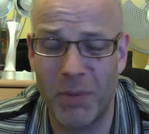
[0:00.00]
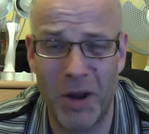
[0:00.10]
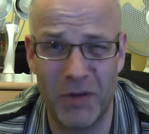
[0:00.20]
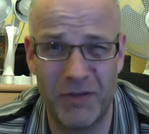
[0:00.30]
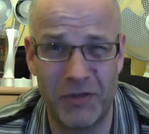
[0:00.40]
to be
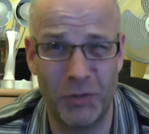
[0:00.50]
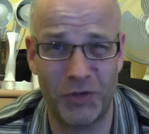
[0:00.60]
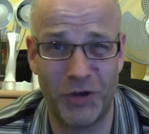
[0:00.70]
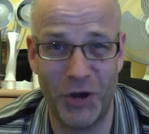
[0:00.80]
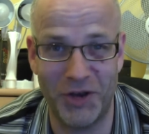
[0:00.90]
honest, it's
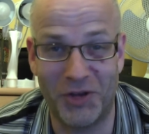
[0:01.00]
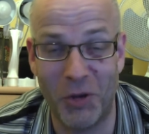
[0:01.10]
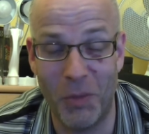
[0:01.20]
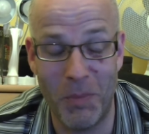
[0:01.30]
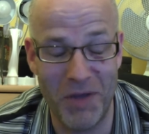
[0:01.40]
sort of turned
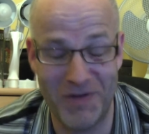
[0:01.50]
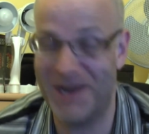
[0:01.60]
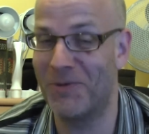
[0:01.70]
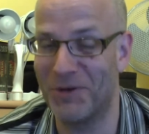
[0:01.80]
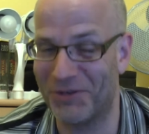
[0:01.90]
into a bit of an
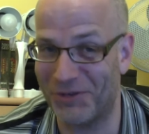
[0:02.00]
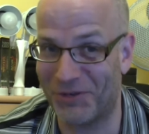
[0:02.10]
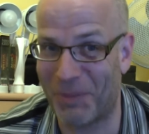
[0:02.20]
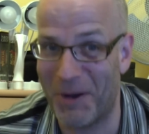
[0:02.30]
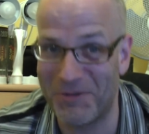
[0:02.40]
illness, I
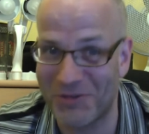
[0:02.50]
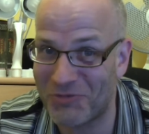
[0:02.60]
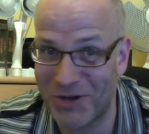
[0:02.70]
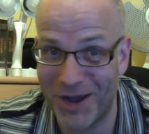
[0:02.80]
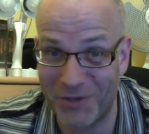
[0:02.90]
suppose, as
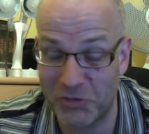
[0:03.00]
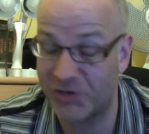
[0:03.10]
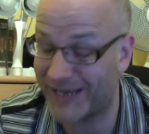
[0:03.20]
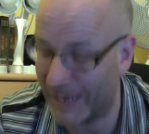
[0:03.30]
regards to just